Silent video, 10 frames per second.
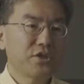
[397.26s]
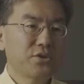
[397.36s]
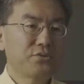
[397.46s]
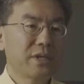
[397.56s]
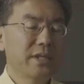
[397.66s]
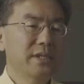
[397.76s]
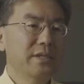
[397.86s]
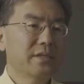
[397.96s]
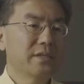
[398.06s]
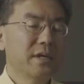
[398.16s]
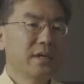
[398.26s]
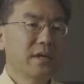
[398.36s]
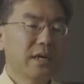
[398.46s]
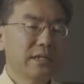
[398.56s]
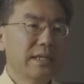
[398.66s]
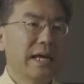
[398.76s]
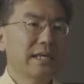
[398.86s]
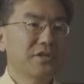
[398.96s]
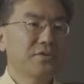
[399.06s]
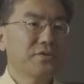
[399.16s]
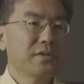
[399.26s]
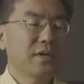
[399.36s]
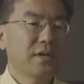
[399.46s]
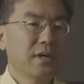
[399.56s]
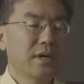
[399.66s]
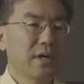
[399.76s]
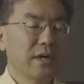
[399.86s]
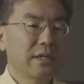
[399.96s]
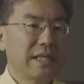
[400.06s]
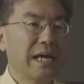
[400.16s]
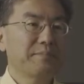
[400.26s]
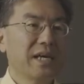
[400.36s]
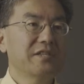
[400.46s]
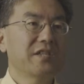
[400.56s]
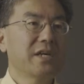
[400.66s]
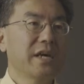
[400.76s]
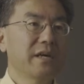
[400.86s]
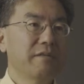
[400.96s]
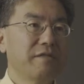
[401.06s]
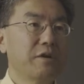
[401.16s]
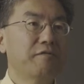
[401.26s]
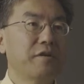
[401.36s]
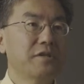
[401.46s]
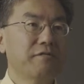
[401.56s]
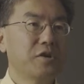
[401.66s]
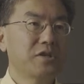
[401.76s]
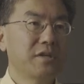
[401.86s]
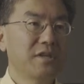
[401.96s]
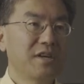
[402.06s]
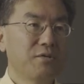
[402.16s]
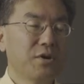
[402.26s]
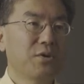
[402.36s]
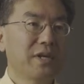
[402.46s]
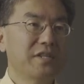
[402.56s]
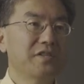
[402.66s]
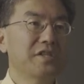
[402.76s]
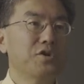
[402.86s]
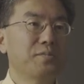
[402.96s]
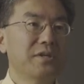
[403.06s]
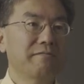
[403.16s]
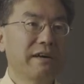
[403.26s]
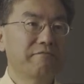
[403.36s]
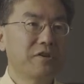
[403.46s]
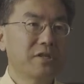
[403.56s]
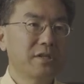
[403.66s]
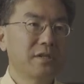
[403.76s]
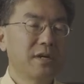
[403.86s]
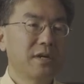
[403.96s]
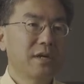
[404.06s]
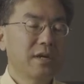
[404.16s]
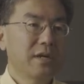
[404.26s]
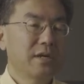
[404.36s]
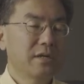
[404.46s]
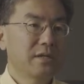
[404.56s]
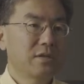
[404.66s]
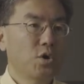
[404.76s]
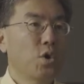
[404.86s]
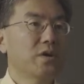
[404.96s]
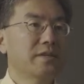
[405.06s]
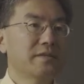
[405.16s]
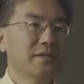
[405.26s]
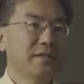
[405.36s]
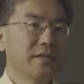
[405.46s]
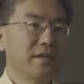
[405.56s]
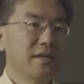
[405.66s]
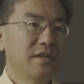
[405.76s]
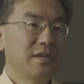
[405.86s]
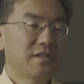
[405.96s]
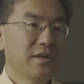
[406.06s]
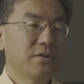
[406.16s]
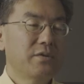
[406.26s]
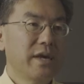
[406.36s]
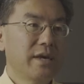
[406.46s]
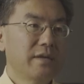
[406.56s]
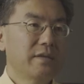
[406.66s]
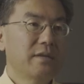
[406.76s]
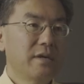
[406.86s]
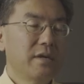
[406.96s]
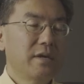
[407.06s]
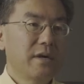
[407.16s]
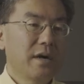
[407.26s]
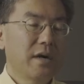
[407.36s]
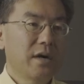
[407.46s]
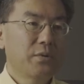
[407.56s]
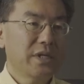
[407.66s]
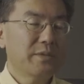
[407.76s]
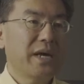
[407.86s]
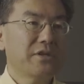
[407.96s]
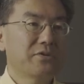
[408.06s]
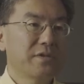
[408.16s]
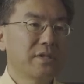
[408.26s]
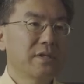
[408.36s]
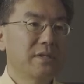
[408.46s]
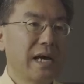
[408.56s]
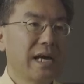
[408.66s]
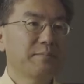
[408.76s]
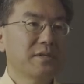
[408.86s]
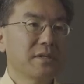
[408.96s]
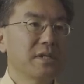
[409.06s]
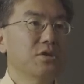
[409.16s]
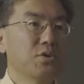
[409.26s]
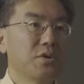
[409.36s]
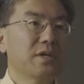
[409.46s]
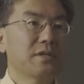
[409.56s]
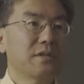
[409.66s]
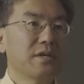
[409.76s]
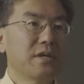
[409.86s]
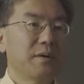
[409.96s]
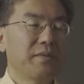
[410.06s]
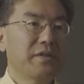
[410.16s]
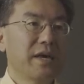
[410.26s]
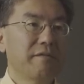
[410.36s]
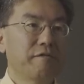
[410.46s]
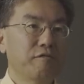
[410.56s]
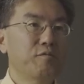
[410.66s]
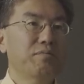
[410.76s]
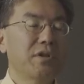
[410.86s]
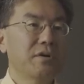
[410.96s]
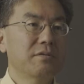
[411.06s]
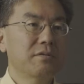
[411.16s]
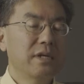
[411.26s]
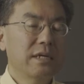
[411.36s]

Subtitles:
to release Elastos DApps SDK, very first version. We call it the 0.1 version in August. So then we expect to see DApps in August. But then full-blown